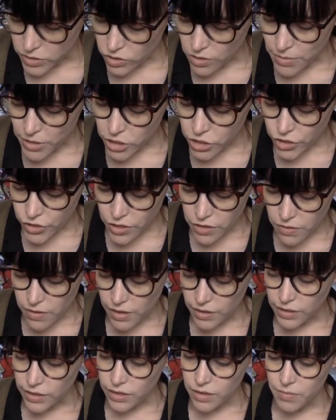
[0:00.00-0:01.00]
going to show you
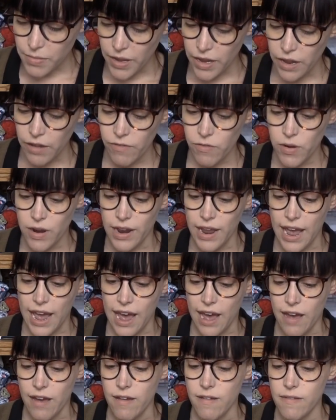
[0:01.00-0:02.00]
a little bit of what I
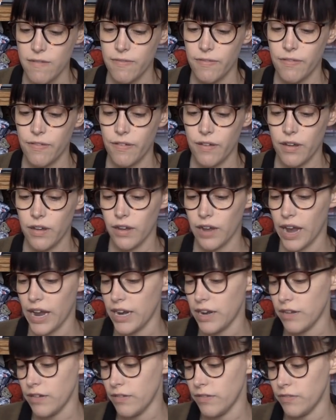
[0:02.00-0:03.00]
have,
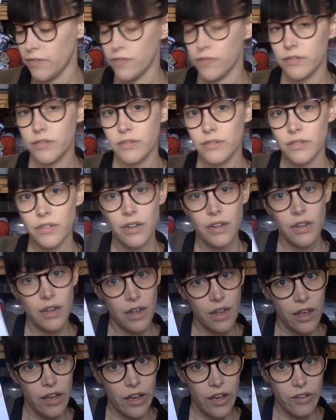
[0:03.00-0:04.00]
kind of
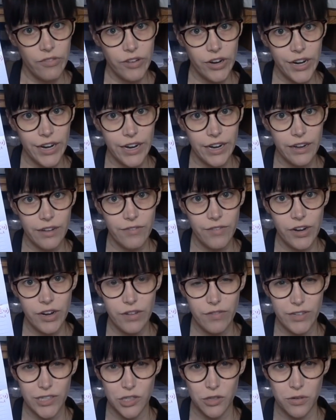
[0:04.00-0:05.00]
very, very
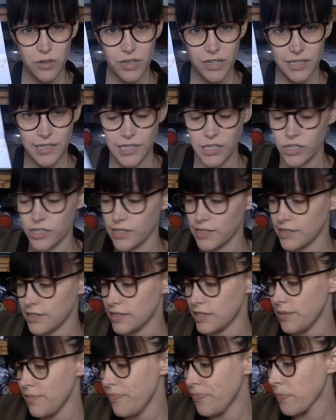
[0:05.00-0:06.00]
official organization
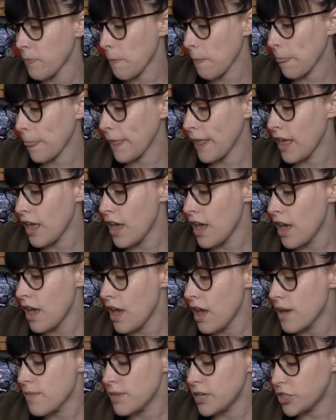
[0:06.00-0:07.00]
system.
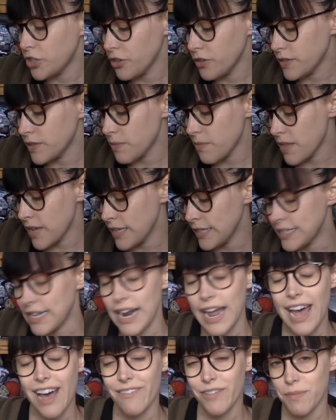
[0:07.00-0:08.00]
I'm going to show you some things that
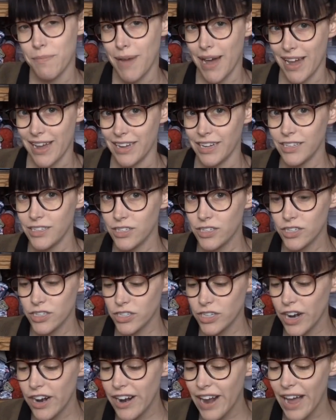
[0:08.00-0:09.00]
I have in mind to
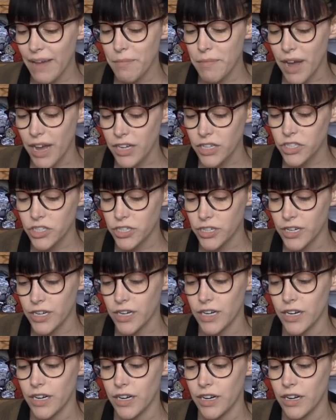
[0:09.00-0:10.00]
start. I'm not
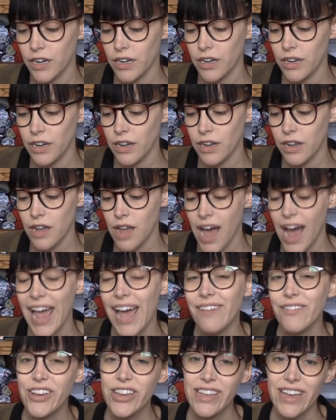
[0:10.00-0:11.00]
sure, I
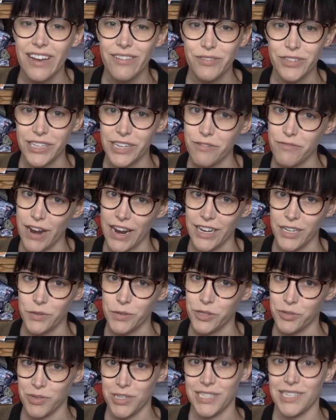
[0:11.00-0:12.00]
haven't yet really ranked
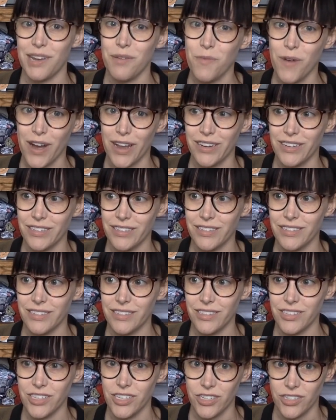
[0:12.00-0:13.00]
which ones I want
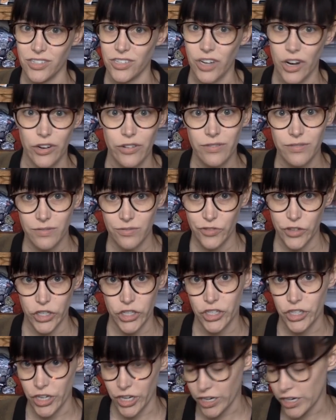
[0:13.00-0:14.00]
to start for
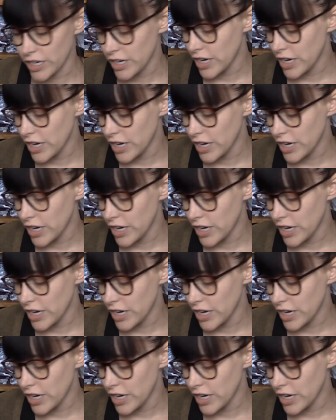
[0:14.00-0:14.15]
sure.